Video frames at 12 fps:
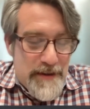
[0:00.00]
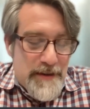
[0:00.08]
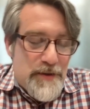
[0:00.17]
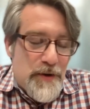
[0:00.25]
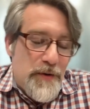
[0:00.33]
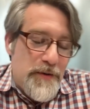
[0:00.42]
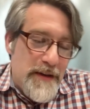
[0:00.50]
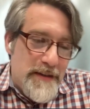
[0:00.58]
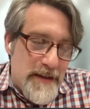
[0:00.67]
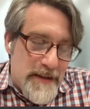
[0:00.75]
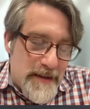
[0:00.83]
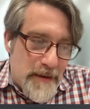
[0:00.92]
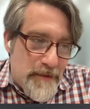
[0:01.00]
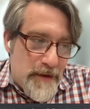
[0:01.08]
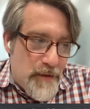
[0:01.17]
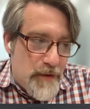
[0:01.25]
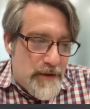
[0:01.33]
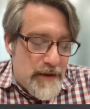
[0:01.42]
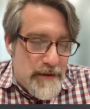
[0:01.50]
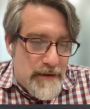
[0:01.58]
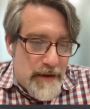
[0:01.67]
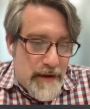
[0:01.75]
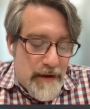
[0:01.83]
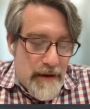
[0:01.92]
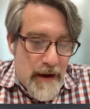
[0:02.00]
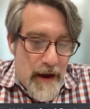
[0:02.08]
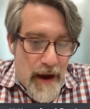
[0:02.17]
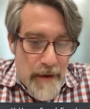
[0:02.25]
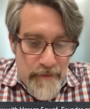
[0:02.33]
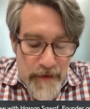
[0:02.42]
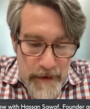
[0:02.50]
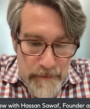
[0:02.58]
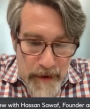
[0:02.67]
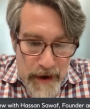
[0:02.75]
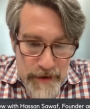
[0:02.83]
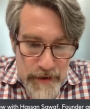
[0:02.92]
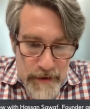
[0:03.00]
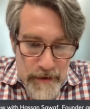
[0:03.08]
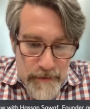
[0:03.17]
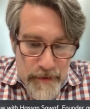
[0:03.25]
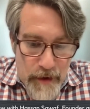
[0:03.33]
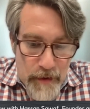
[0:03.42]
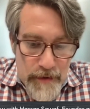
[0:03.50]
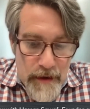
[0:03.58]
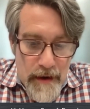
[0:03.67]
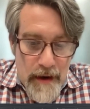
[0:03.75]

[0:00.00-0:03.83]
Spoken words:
So this is something which is I'm very passionate about,